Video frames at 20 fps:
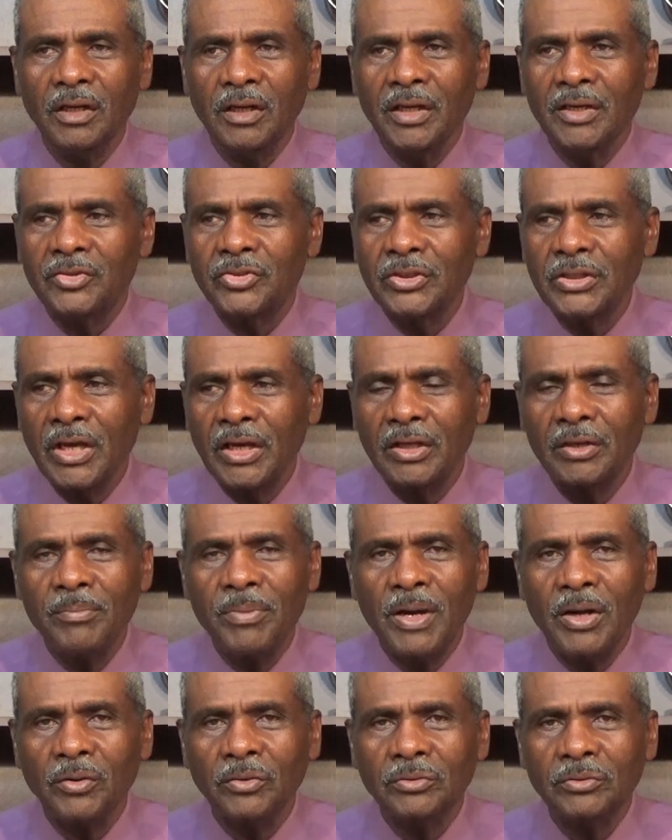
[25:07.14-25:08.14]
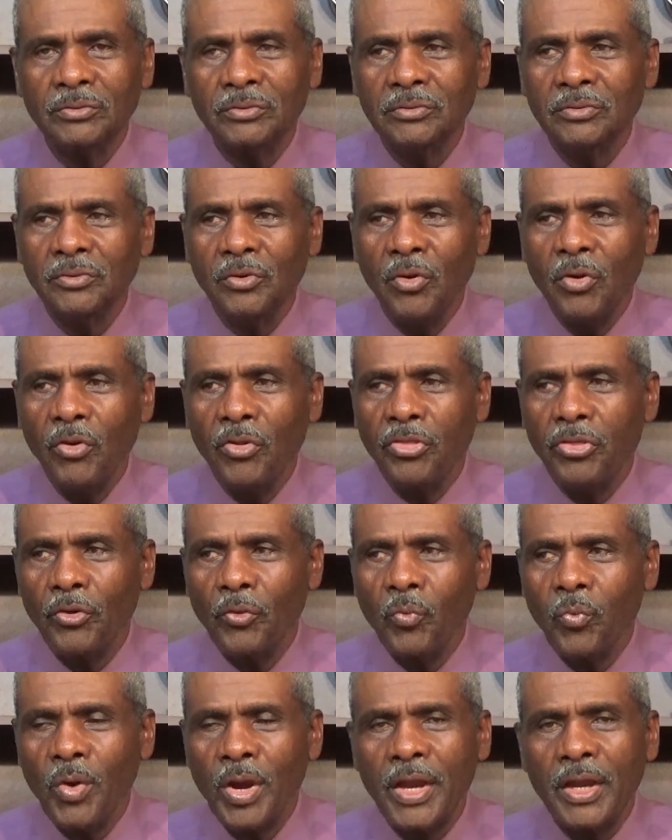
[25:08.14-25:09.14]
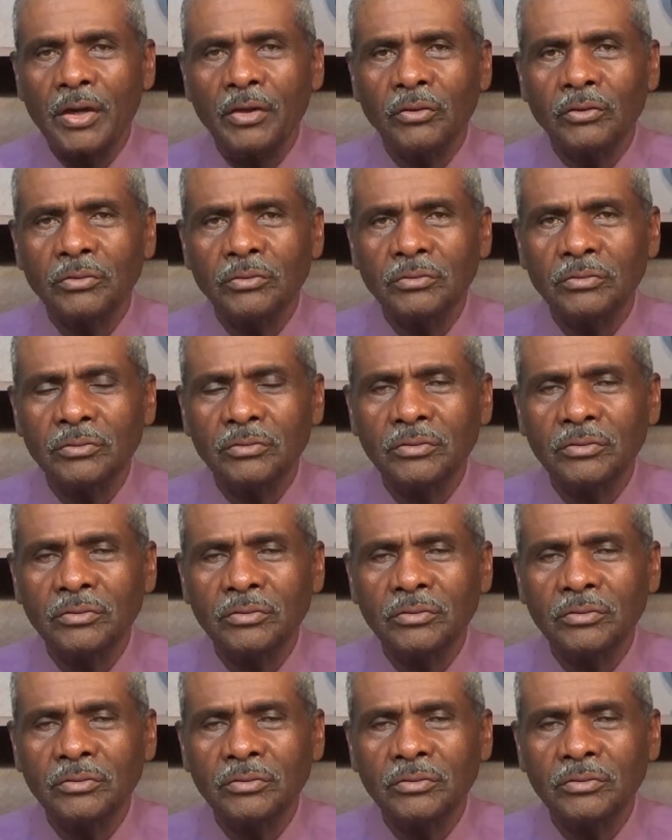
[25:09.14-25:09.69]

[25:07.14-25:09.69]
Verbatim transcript: It's not about the whale